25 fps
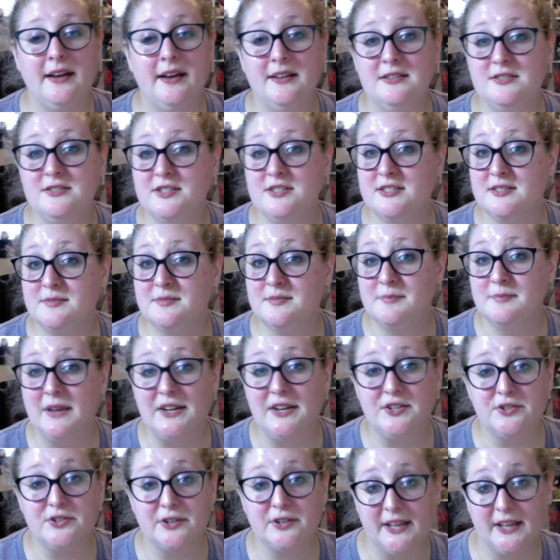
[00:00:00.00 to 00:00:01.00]
Just make
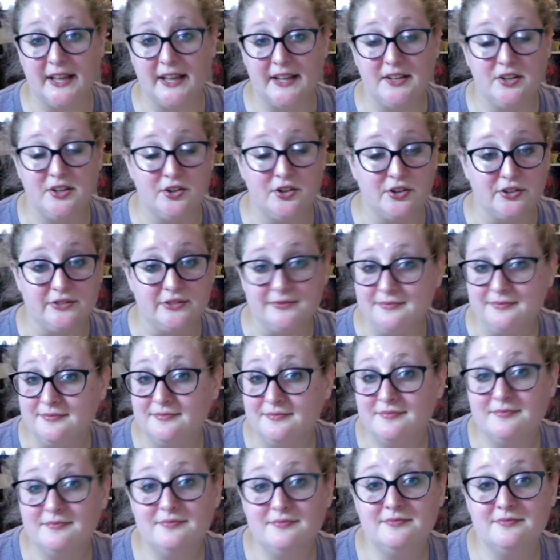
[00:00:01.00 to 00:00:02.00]
sure to get
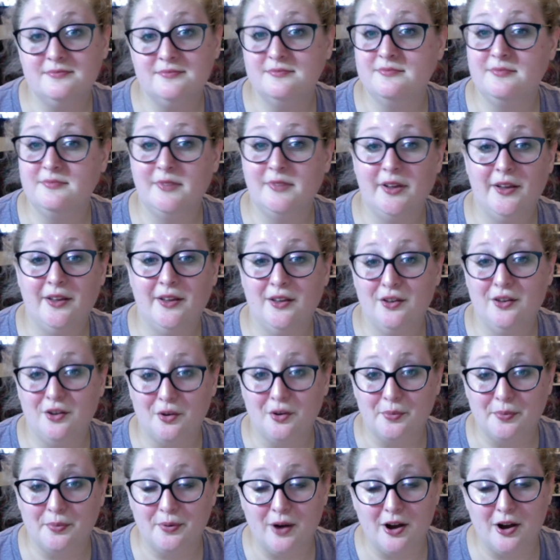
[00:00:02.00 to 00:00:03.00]
your
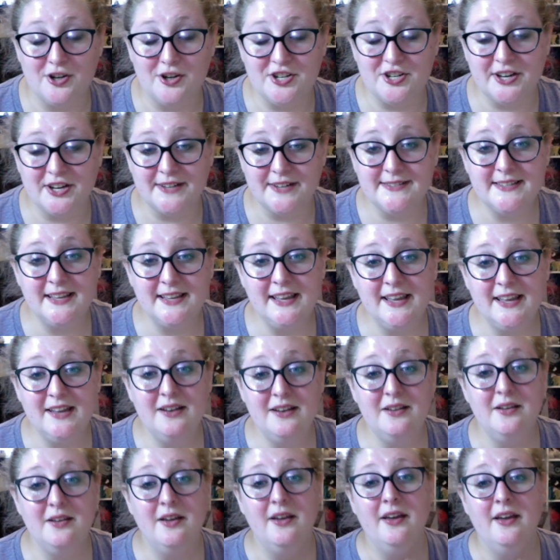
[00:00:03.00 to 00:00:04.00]
projects in
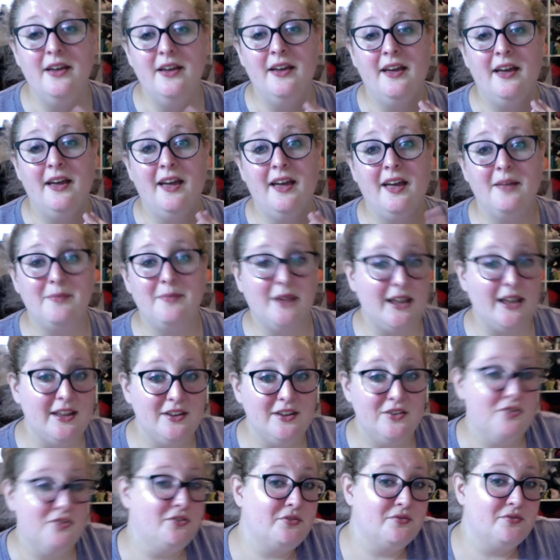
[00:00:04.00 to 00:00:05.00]
and make
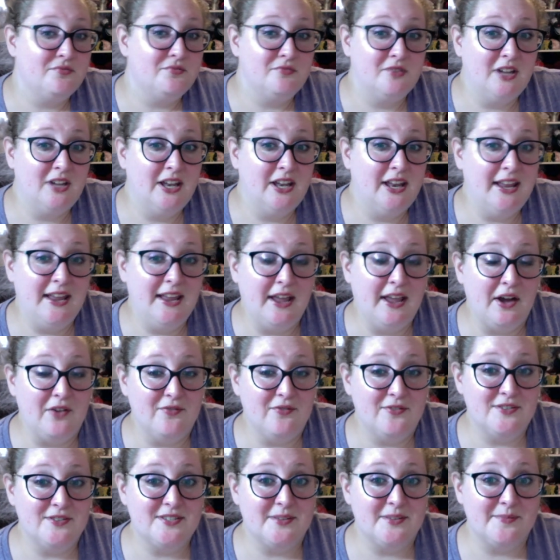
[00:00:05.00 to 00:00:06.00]
your knitting count for
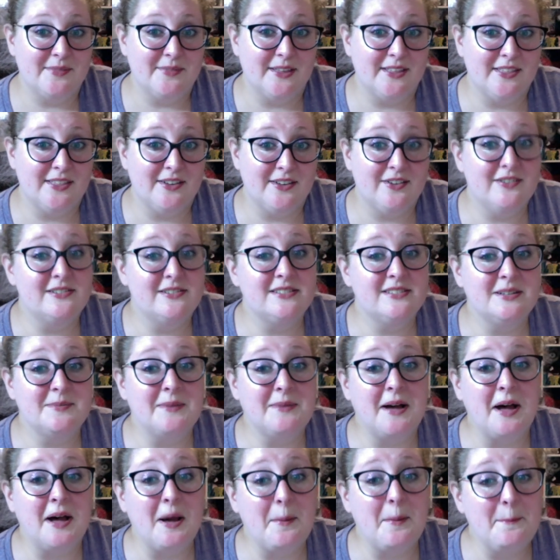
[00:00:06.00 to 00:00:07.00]
something. There are some
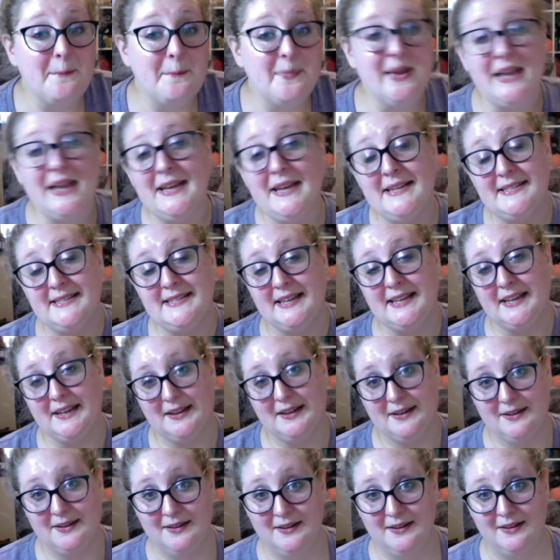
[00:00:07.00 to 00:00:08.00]
amazing
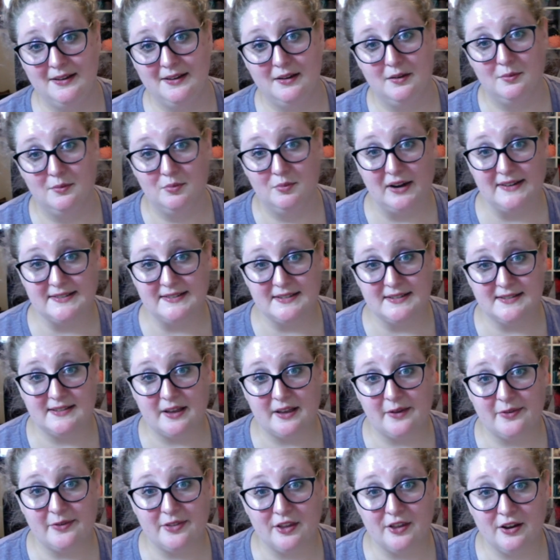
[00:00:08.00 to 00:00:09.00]
prizes
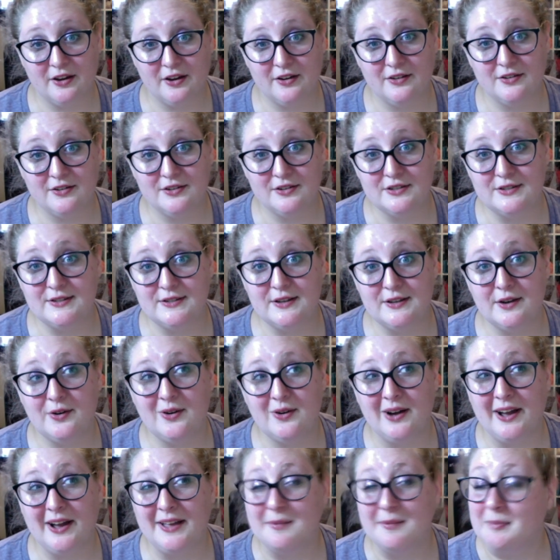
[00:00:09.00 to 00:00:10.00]
out there. So
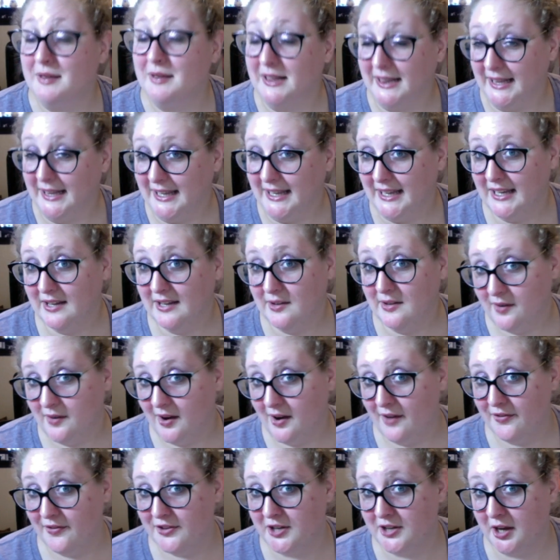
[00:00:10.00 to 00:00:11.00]
I believe
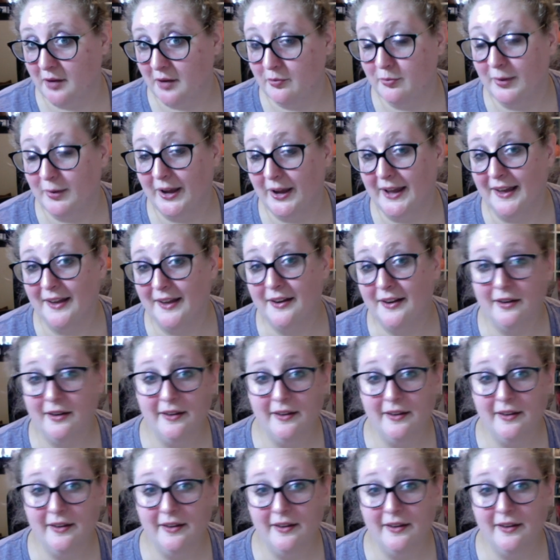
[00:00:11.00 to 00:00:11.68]
off the top of my head,